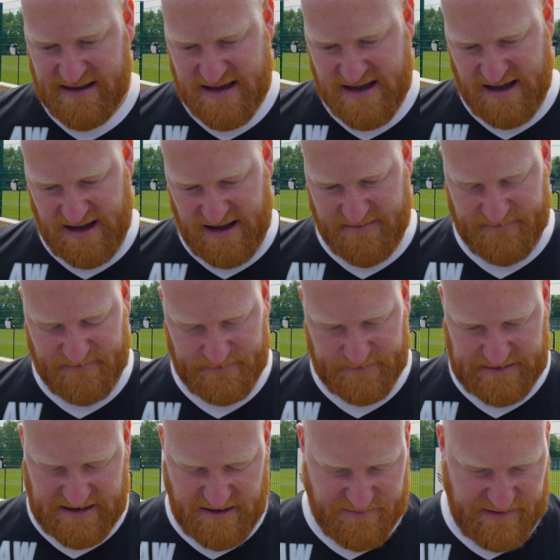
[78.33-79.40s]

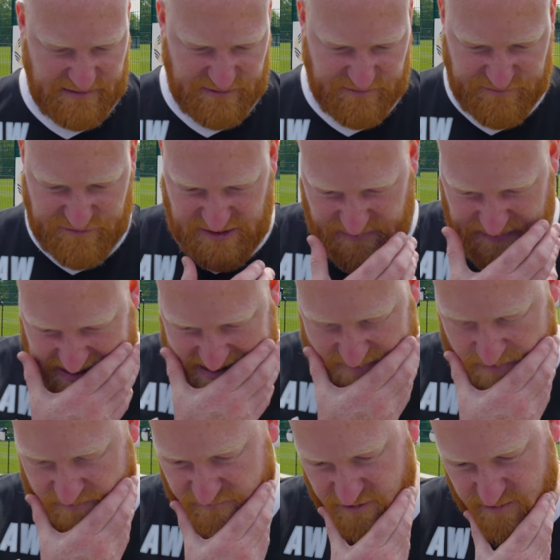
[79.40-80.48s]
You know, build up through the
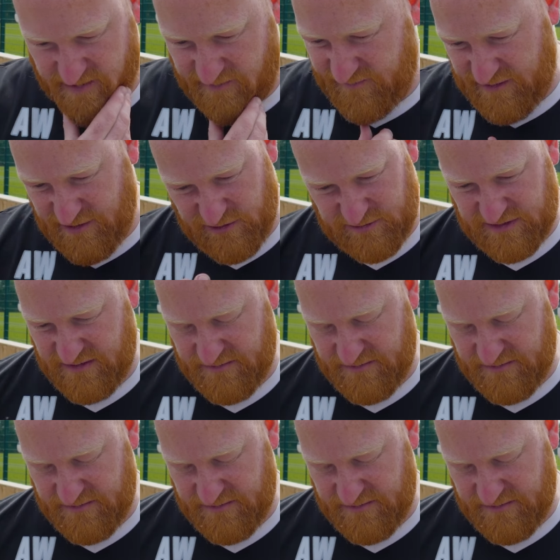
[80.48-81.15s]
back, through midfield.